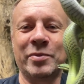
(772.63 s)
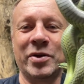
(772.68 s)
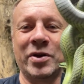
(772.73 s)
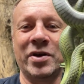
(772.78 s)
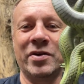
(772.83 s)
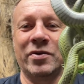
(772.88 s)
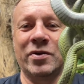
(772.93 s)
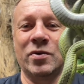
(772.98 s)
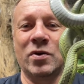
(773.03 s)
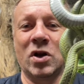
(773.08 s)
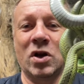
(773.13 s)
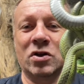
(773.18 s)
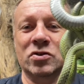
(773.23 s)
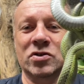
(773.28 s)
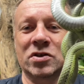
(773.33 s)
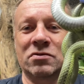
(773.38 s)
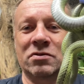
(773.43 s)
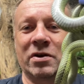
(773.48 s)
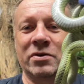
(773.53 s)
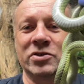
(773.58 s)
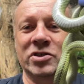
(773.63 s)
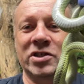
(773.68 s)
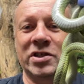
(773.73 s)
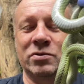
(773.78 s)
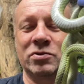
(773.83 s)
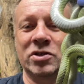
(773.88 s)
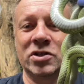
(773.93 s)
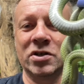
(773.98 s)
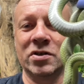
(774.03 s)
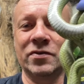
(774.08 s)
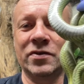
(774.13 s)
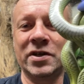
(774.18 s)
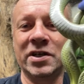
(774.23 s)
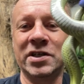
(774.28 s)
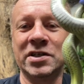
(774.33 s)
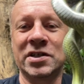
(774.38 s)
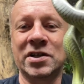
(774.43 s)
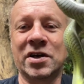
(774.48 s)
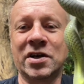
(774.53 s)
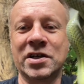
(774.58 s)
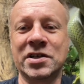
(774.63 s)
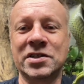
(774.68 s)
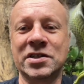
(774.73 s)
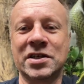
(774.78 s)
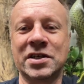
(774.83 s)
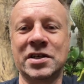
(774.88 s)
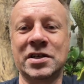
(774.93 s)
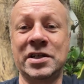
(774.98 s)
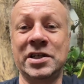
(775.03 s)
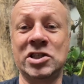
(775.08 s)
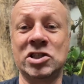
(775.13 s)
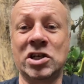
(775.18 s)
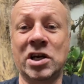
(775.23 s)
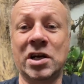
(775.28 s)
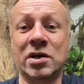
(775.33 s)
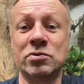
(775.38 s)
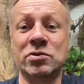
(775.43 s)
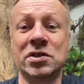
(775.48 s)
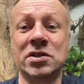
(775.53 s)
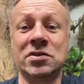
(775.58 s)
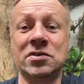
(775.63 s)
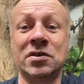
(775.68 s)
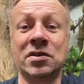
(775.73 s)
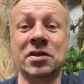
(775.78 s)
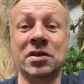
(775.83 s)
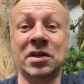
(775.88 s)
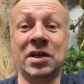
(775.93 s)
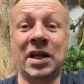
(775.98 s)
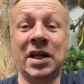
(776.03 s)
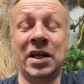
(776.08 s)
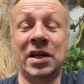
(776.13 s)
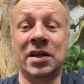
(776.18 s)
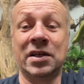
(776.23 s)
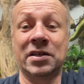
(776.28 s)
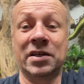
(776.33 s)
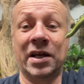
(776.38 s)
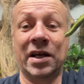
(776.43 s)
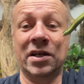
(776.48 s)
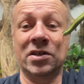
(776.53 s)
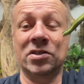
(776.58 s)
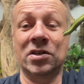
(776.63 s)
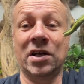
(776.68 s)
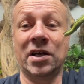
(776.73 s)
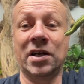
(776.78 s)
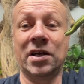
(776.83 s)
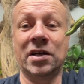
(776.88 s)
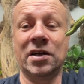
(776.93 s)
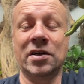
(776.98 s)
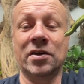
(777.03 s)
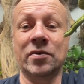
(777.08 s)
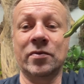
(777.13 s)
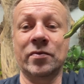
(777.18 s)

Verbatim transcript: Beautiful. Lots of growing still to do for these guys, these girls as they actually are.